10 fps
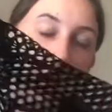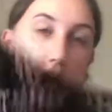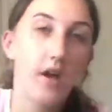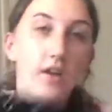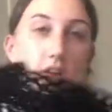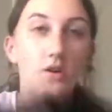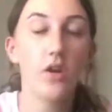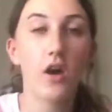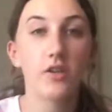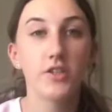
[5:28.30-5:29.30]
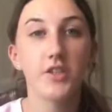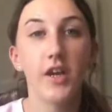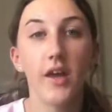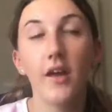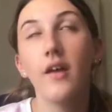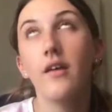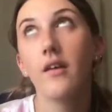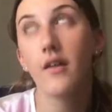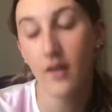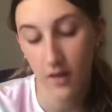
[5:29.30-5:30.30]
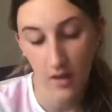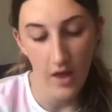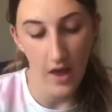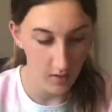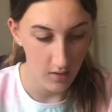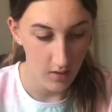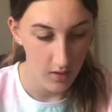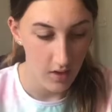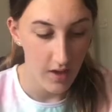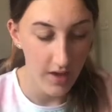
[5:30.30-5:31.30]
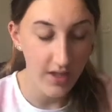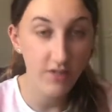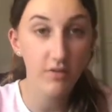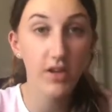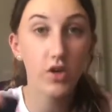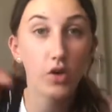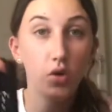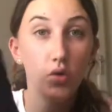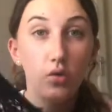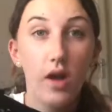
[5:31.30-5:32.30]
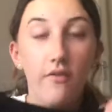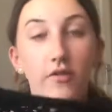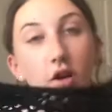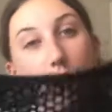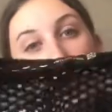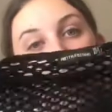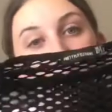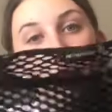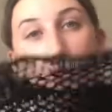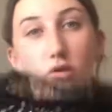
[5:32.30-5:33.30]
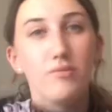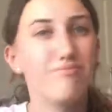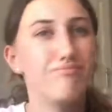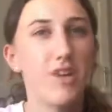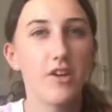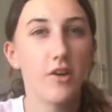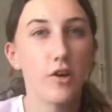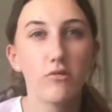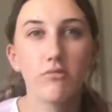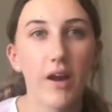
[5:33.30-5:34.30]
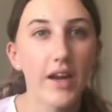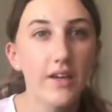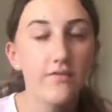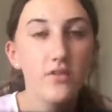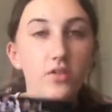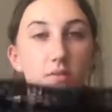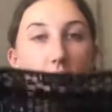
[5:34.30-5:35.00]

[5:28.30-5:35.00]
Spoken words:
I only got last year. It is really cool, like for going out or, I don't know, raves or something.